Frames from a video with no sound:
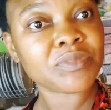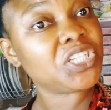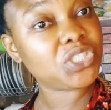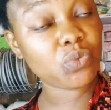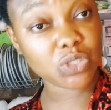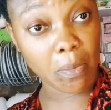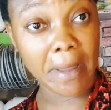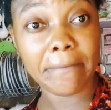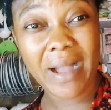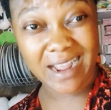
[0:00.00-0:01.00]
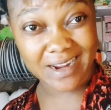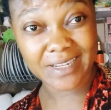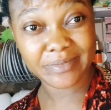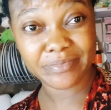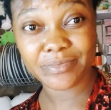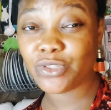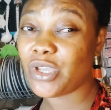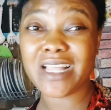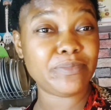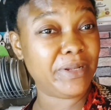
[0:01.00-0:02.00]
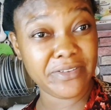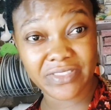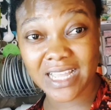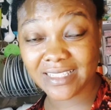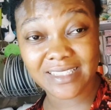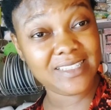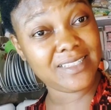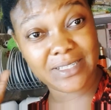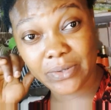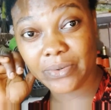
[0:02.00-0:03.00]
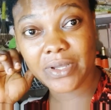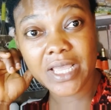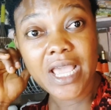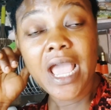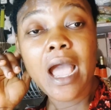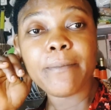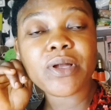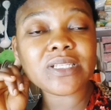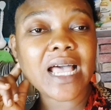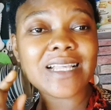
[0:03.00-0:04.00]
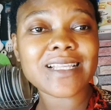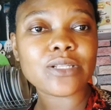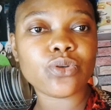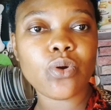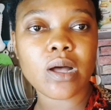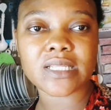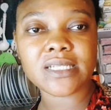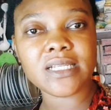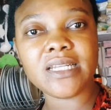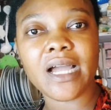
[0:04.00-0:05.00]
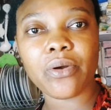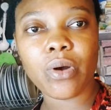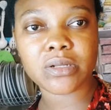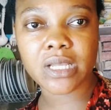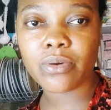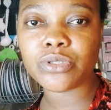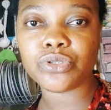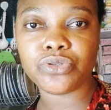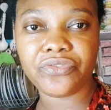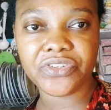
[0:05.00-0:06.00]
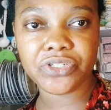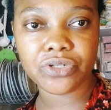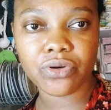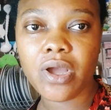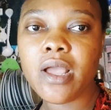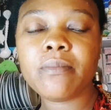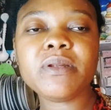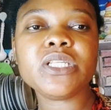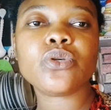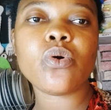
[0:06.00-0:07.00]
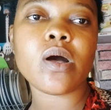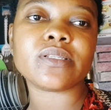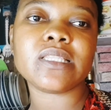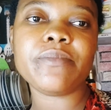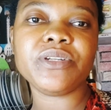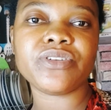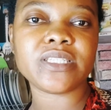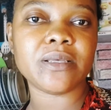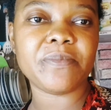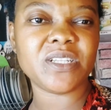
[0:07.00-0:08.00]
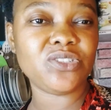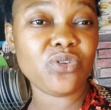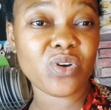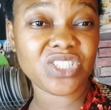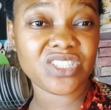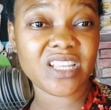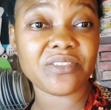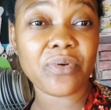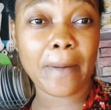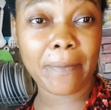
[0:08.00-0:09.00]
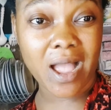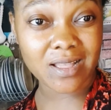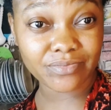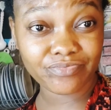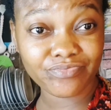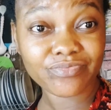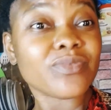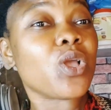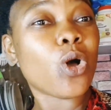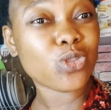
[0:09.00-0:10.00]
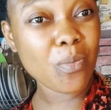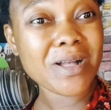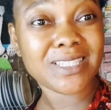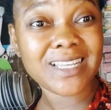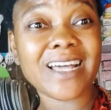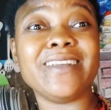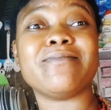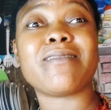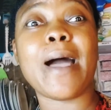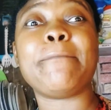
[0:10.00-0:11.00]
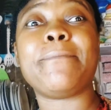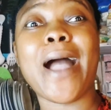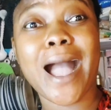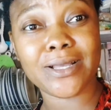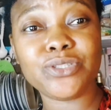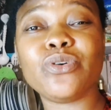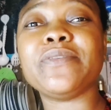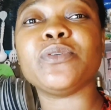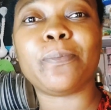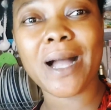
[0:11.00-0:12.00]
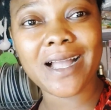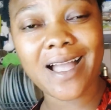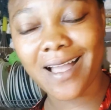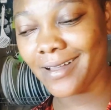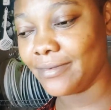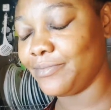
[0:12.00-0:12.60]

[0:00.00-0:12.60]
She was on my back. I can't believe that this girl, because I asked her to go out. I said, Zendaya, go out. I want to do video. Please go out. Let me dress the bed. You know what she said? Rapper. Automatically, rapper. You have to back her.